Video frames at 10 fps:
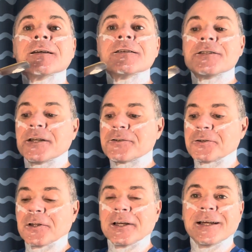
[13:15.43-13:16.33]

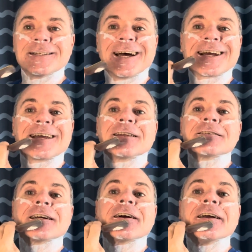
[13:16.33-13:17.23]
Gingerly attacking this
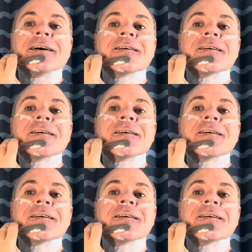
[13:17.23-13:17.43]
area.